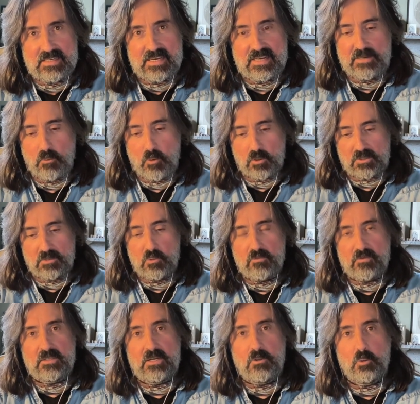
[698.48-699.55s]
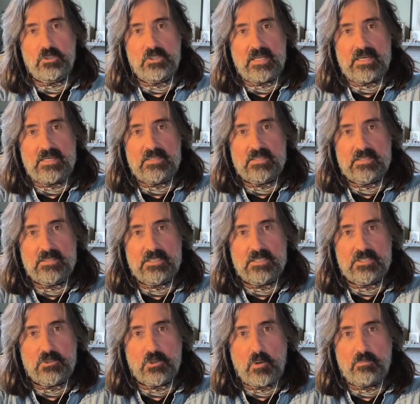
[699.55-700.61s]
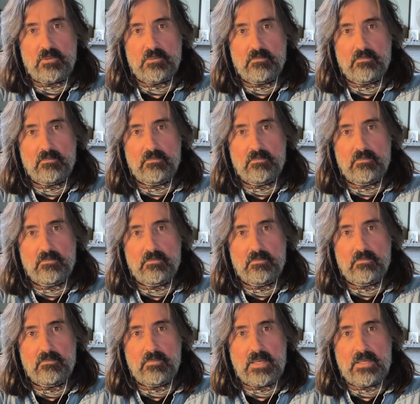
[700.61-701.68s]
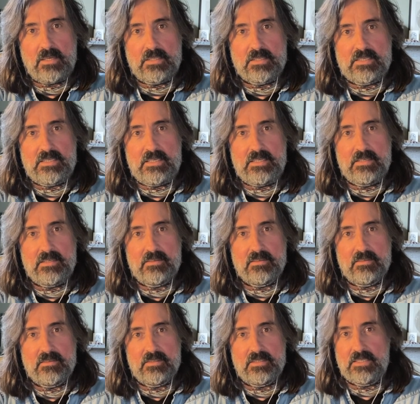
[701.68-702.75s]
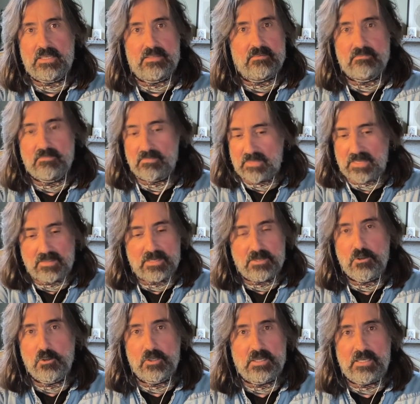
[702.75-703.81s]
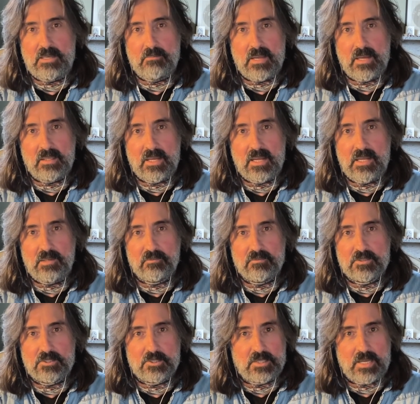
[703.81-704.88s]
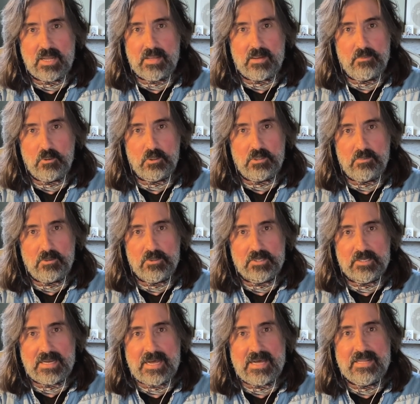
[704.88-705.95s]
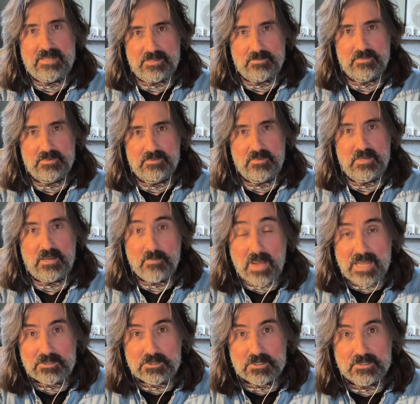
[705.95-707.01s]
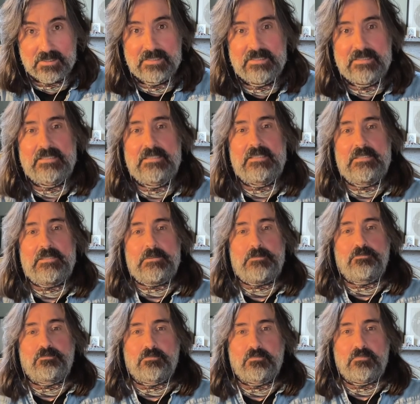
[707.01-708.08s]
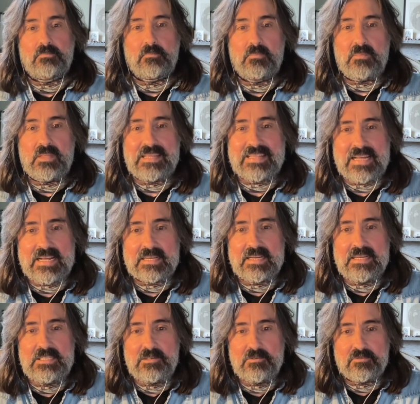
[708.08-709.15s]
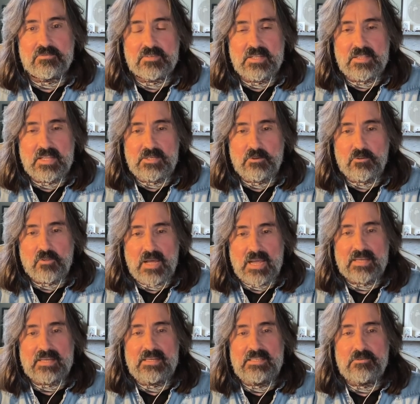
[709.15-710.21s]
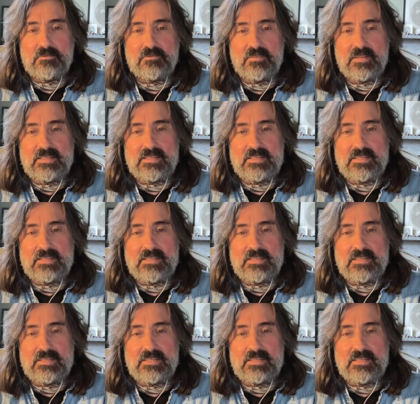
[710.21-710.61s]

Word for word: and he walked them over to a hole in the ice and just dropped them into the sea. He said, They're not going to keep me alive, so I'm not going to bother carrying them. You can imagine that kind of that you know that kind of